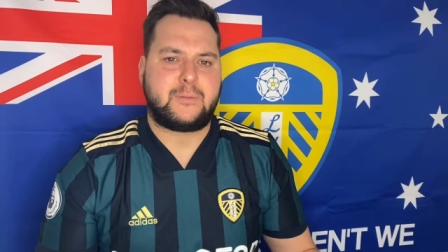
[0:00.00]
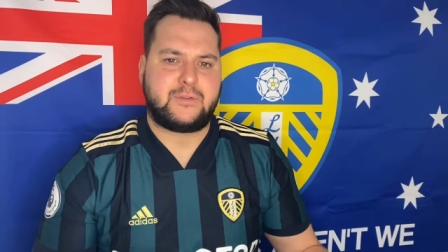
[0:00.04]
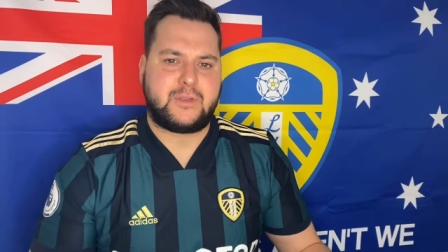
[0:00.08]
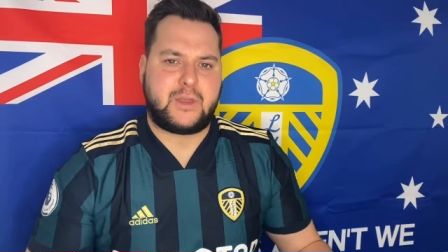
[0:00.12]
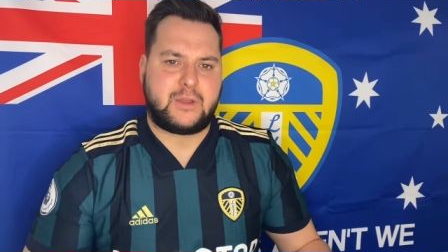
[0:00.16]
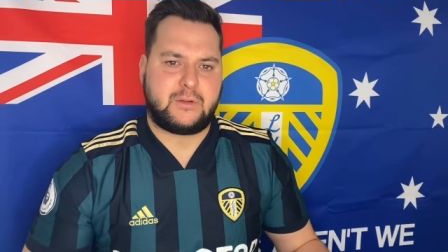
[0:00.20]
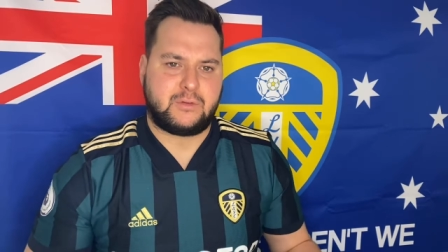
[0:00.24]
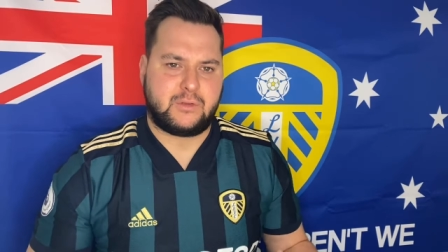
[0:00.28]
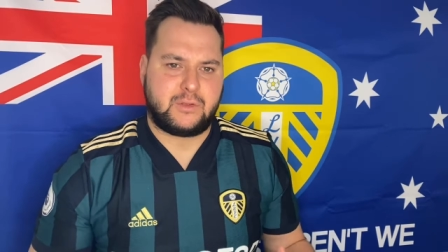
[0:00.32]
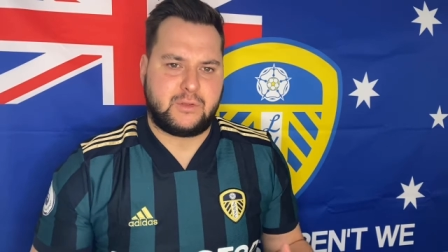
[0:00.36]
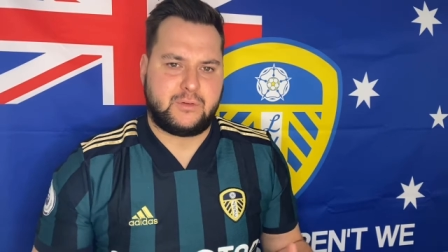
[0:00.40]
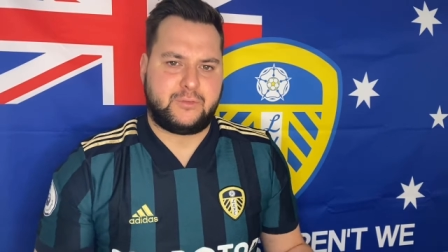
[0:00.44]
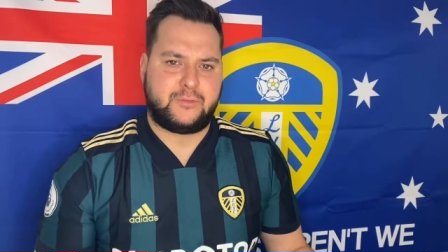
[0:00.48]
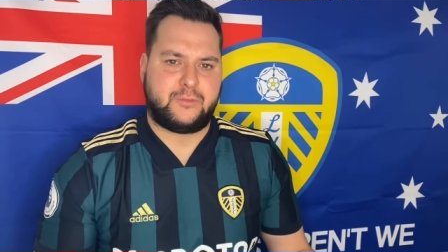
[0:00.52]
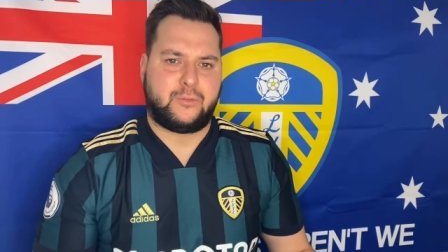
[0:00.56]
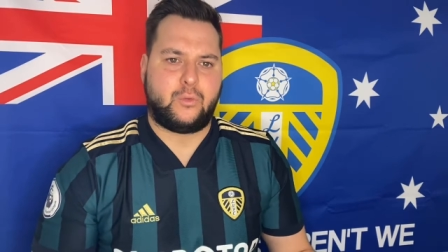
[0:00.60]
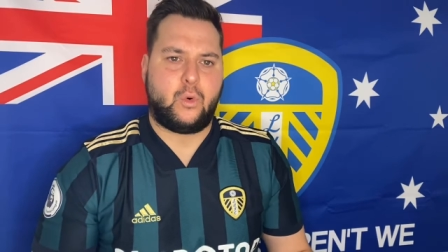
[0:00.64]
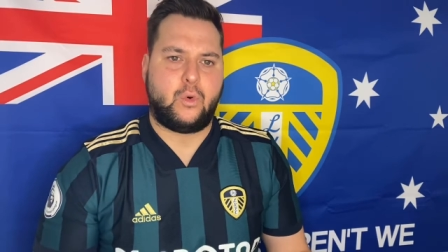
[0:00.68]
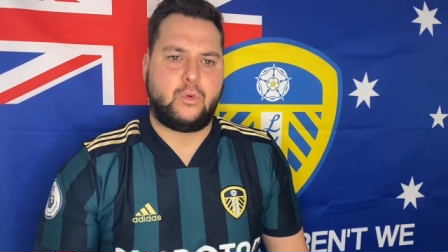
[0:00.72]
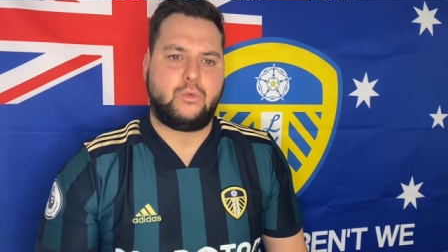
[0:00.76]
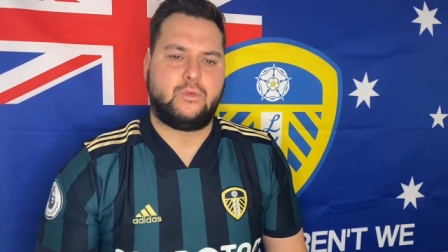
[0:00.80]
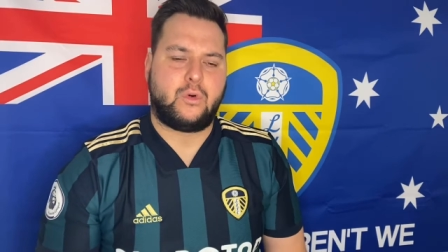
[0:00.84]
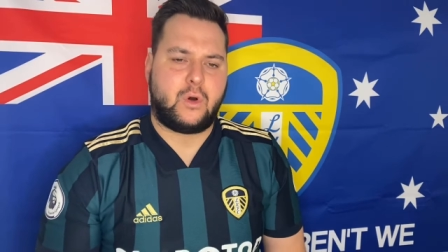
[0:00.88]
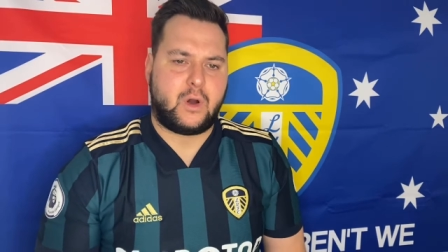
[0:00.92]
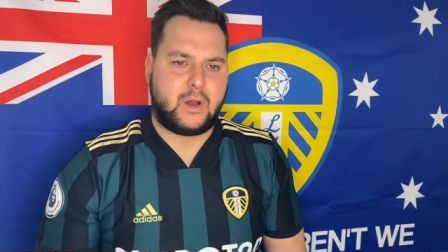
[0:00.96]
They really
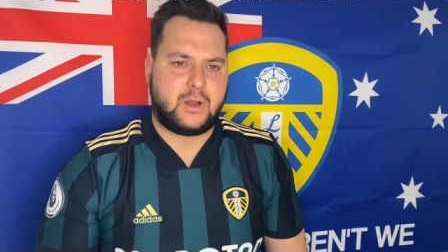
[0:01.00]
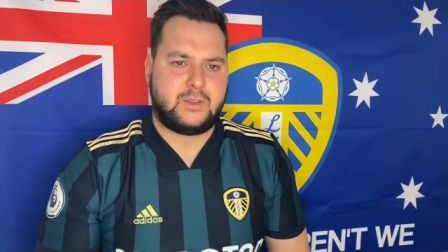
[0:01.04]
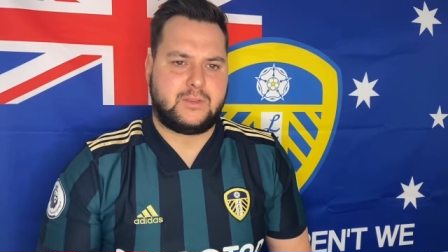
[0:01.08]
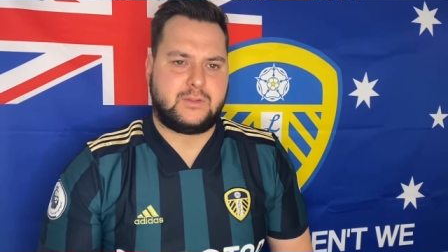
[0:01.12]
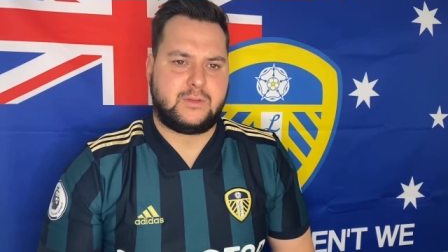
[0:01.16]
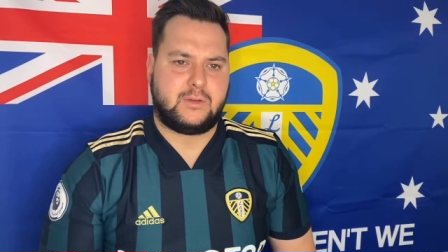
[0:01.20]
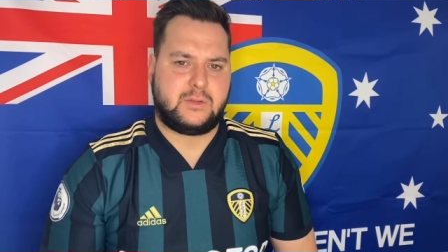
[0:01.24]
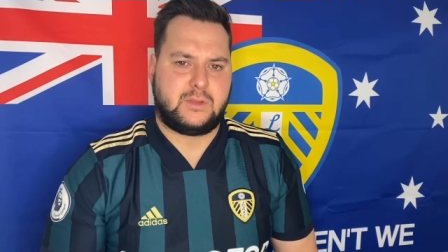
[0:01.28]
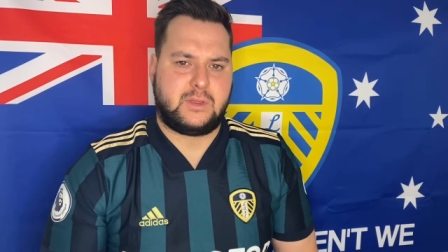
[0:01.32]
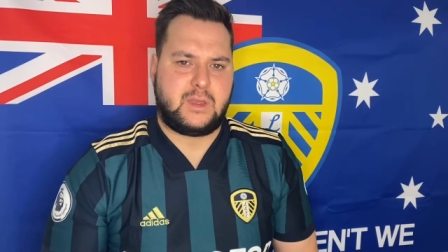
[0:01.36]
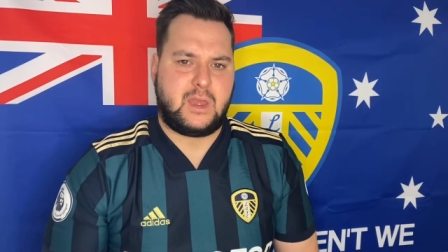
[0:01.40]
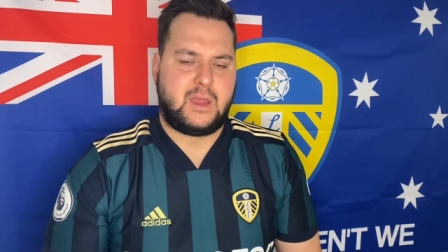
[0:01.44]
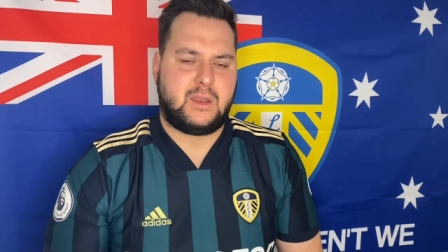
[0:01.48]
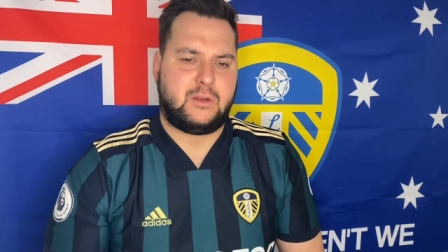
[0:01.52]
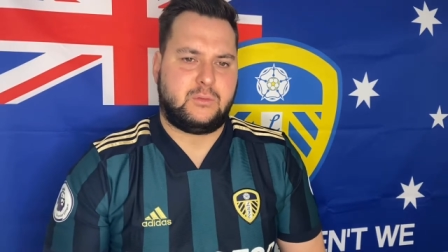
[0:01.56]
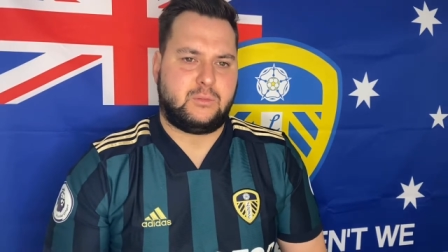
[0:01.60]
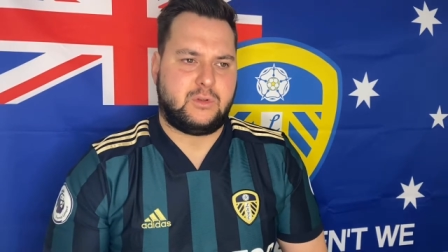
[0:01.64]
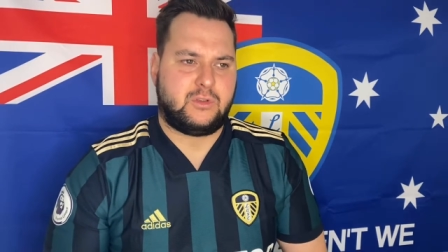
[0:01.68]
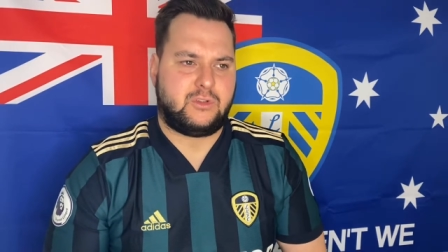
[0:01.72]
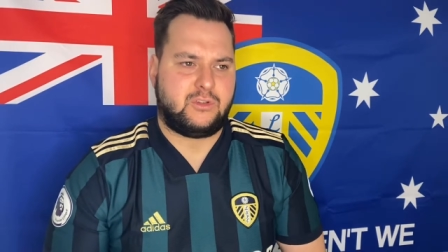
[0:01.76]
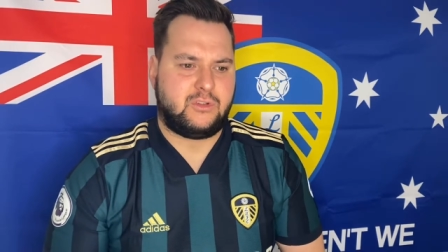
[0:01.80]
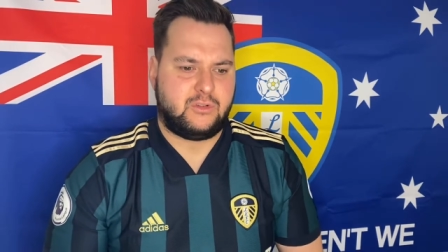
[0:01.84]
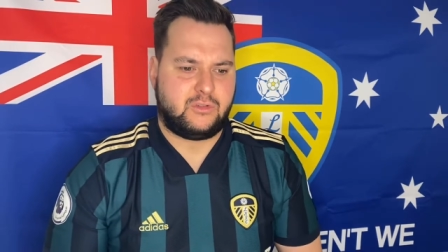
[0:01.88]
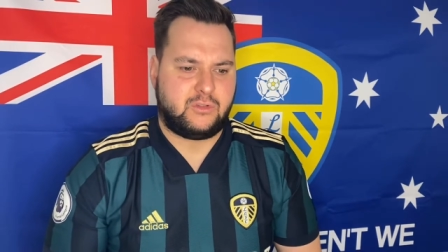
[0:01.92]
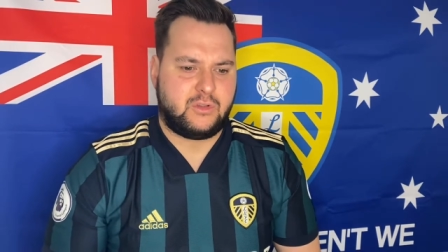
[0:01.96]
fought right until the end,
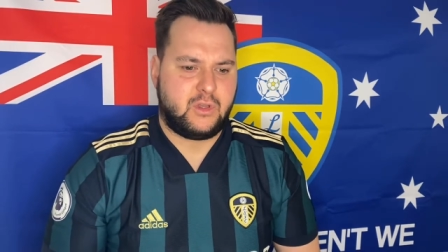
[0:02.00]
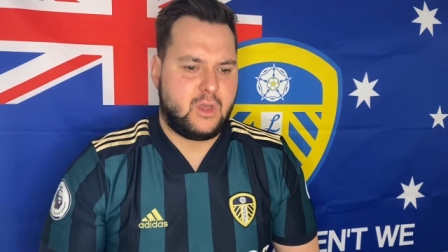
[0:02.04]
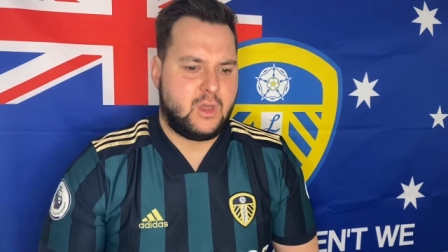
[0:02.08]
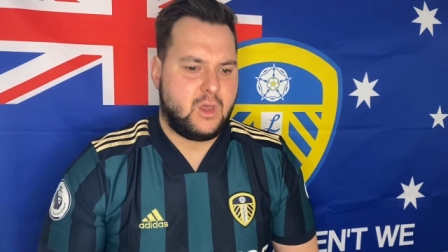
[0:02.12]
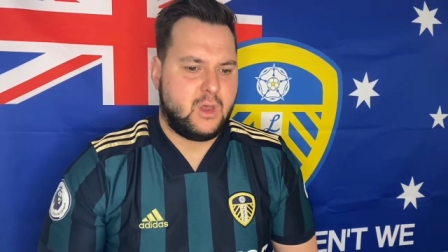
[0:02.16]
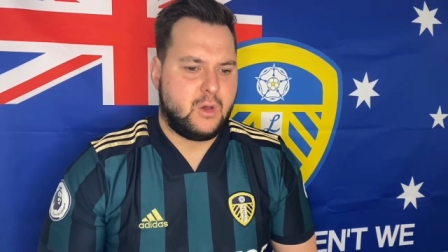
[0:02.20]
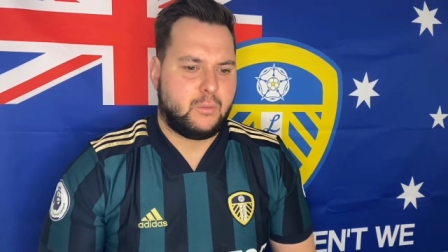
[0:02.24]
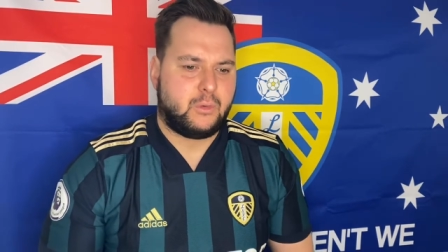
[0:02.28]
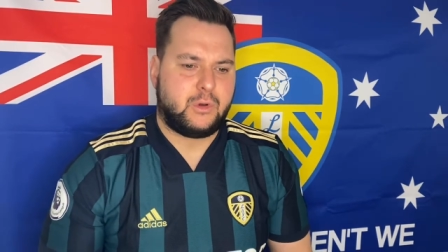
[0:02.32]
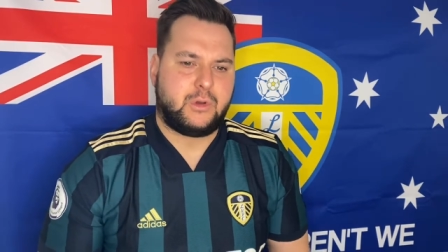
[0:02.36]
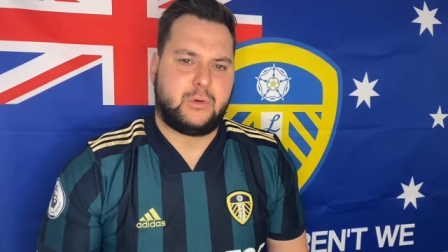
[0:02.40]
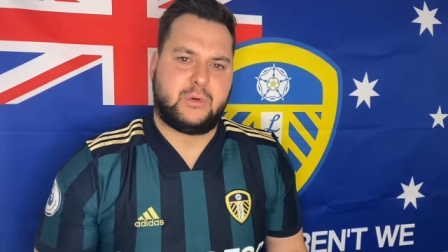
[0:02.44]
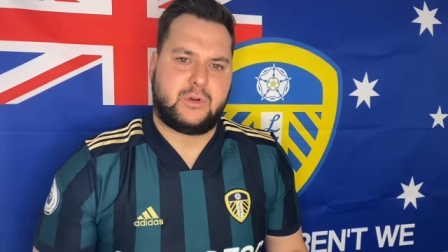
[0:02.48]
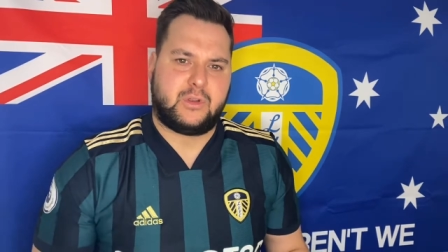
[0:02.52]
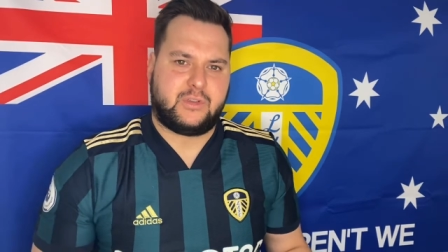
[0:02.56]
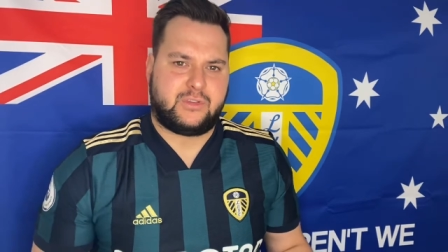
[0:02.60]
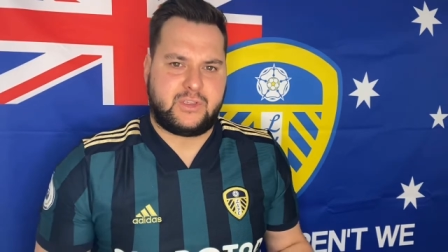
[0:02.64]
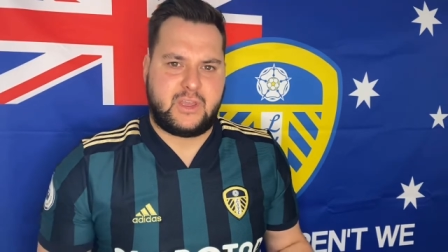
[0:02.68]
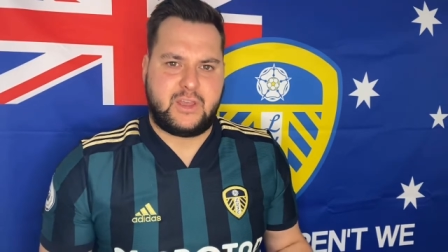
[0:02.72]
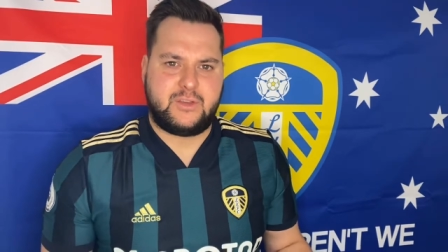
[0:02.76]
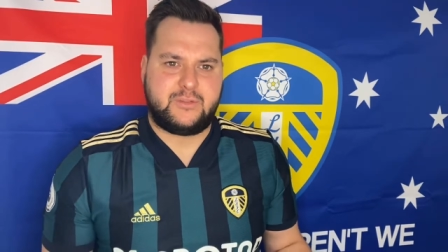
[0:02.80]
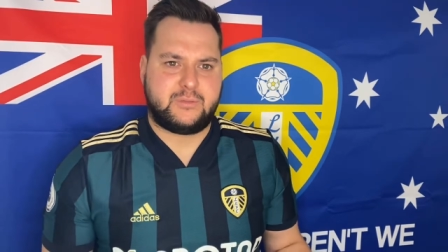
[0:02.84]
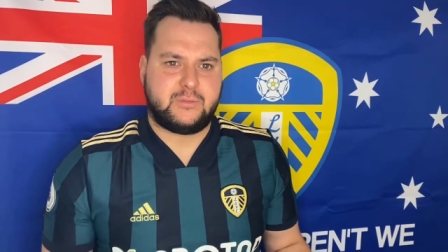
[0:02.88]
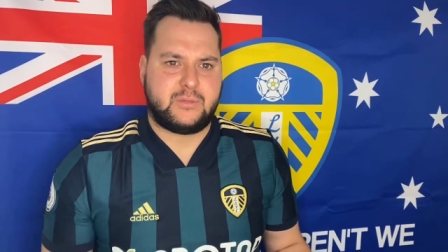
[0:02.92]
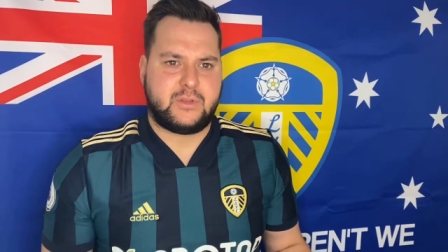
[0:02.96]
which is what you want to
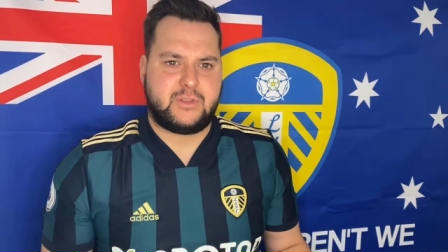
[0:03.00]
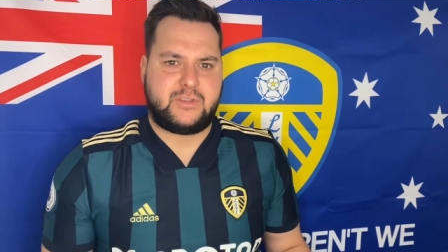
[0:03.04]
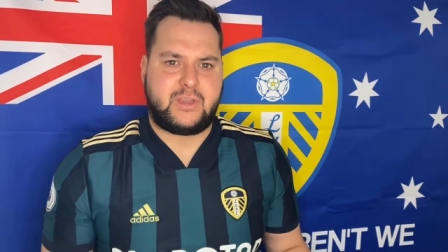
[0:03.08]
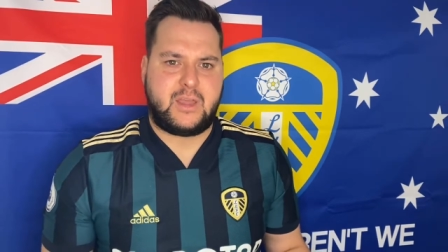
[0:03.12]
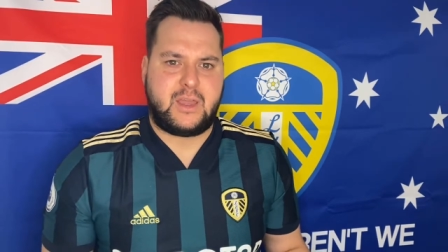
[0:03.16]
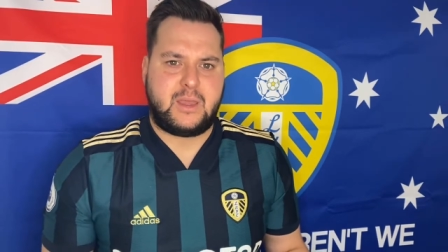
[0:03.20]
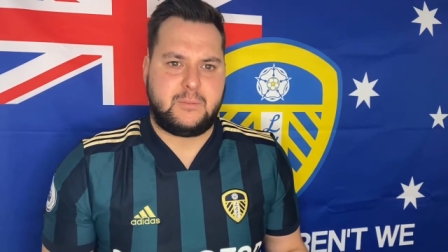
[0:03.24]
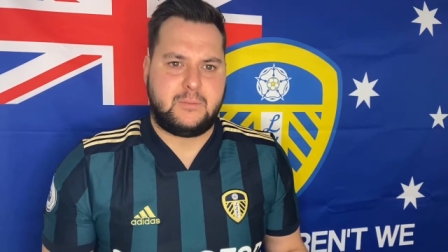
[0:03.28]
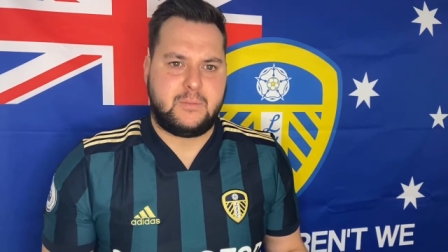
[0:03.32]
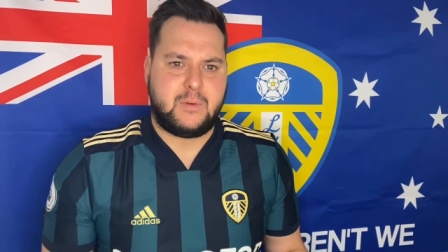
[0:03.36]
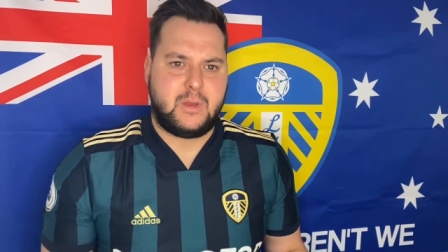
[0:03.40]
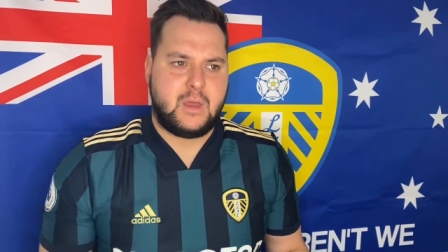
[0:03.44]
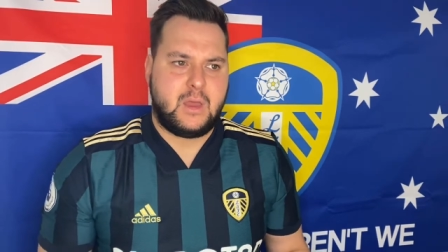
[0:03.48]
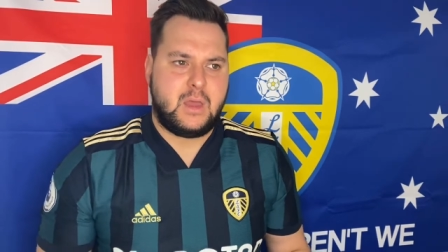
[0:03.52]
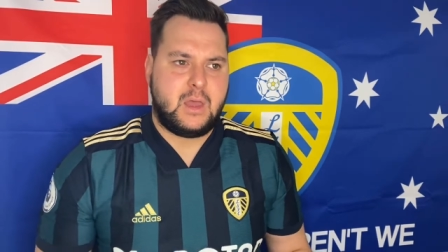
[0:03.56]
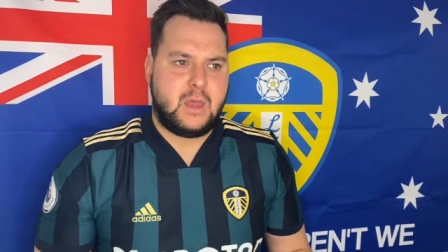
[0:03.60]
see from a team.